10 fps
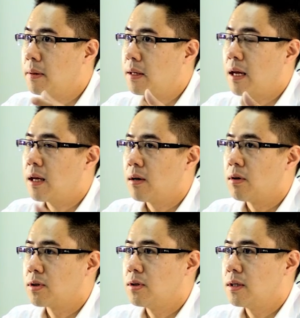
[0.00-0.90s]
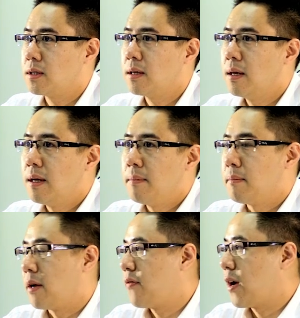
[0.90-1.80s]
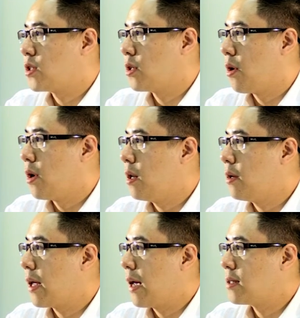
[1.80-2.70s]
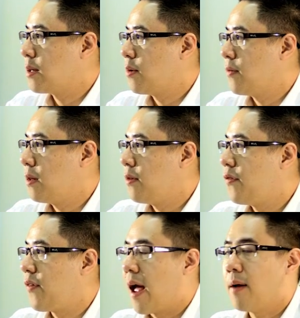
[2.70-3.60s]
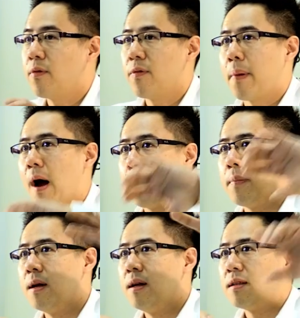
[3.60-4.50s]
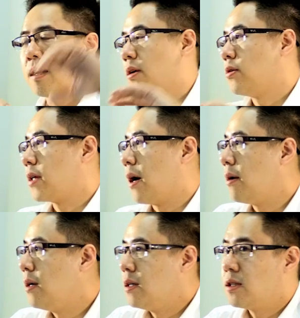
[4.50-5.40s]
but then you can also just manufacture your own casing with a little fan with pipe that goes out.